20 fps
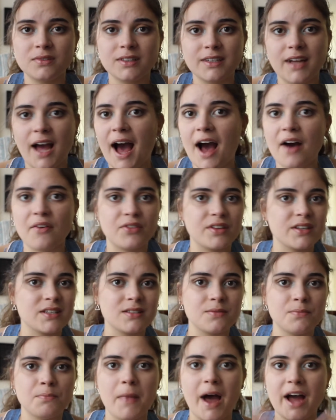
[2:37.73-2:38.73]
have
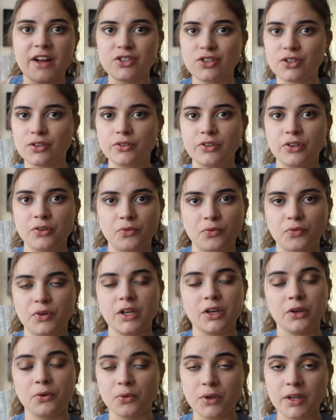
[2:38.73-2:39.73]
this magical
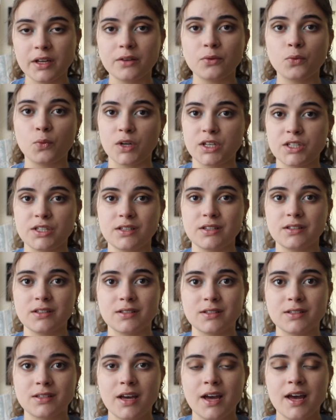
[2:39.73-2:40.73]
reunion, which
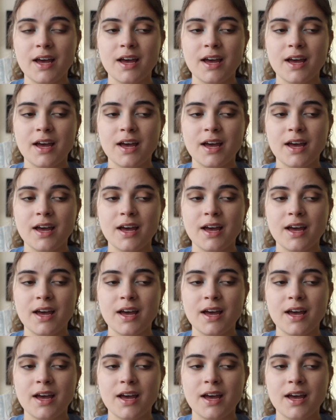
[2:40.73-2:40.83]
is